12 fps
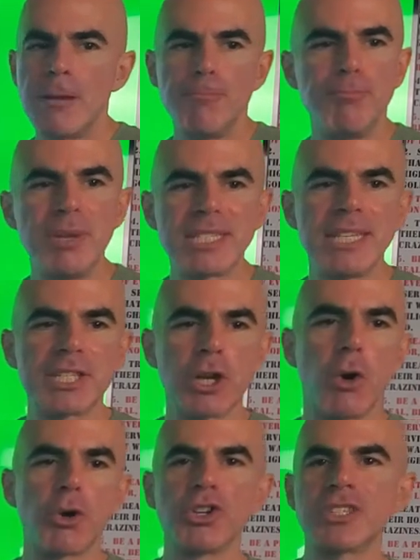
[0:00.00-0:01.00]
business
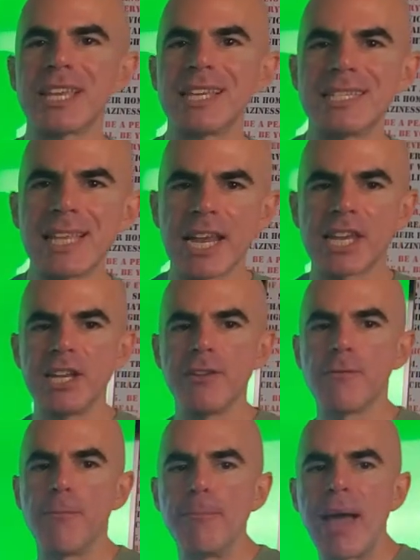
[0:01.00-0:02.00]
owners,
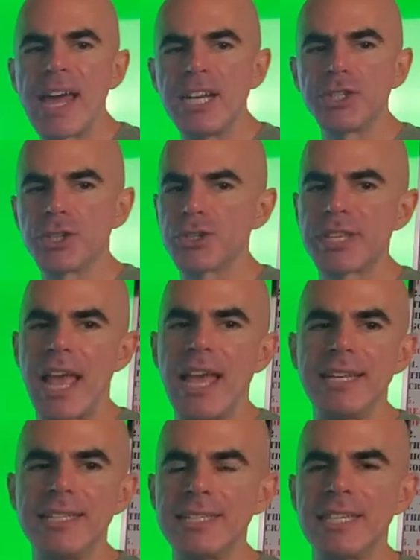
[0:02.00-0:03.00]
executive managers,
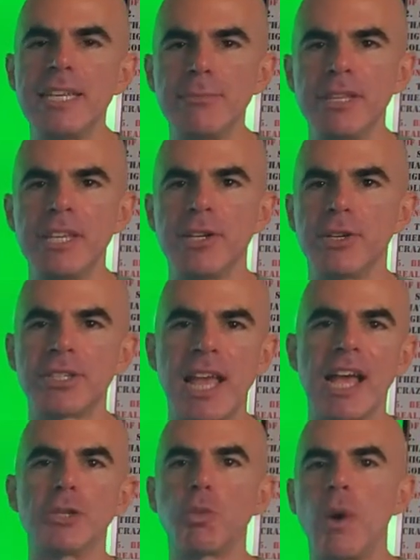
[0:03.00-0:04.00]
and team leaders,
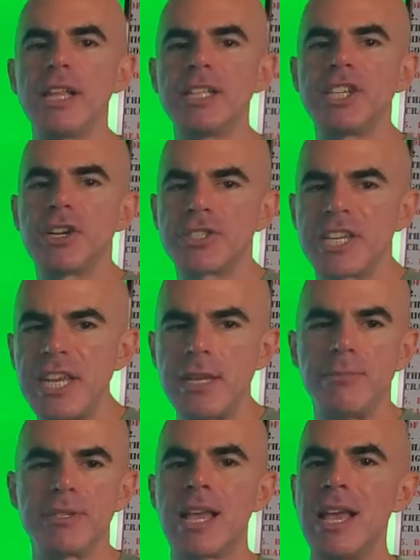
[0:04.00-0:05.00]
as well as their
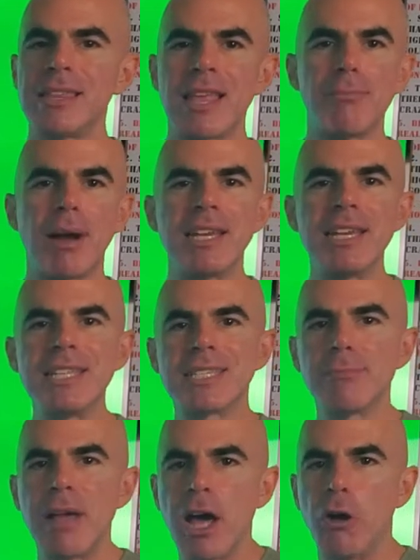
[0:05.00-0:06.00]
teams that might need
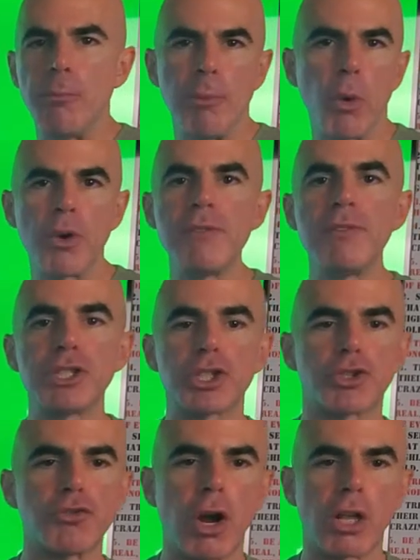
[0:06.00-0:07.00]
some help or even
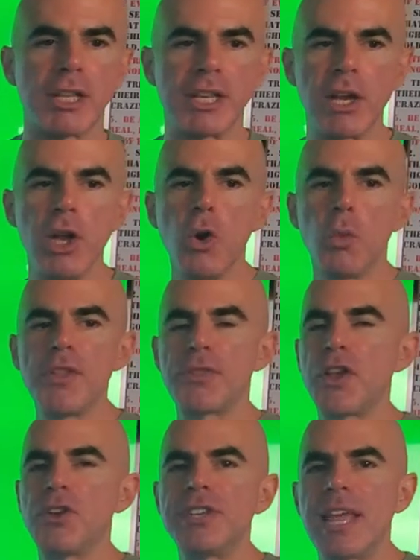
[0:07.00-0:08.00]
struggling with
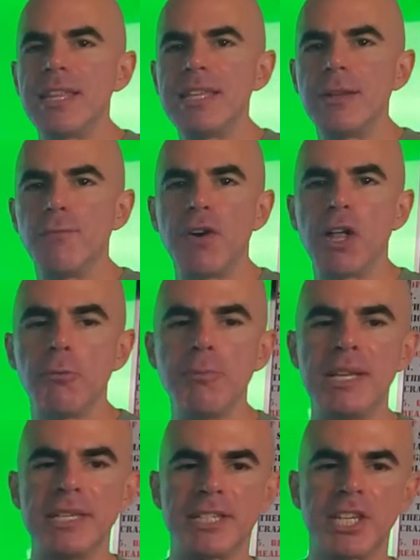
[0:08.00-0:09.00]
their daily
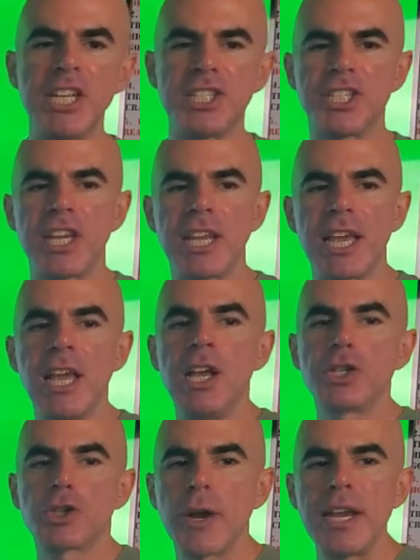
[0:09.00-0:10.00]
development, teaching,
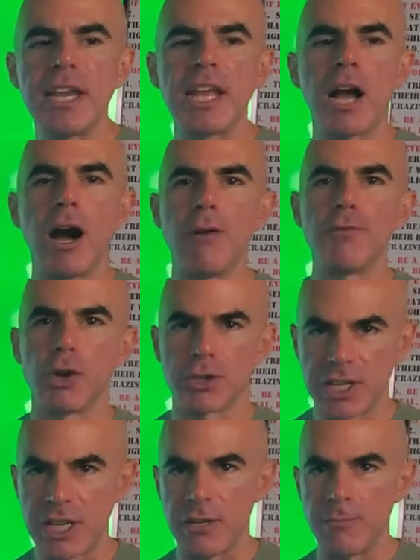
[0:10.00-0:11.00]
training of your
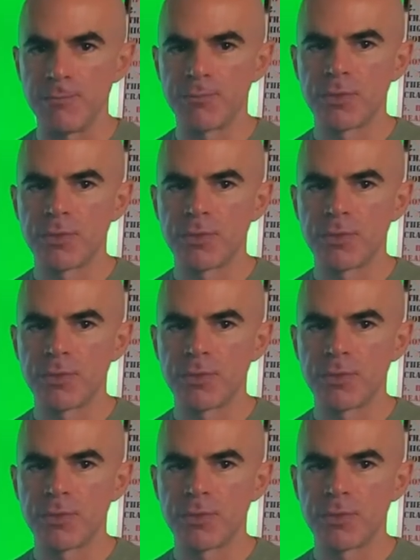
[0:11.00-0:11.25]
team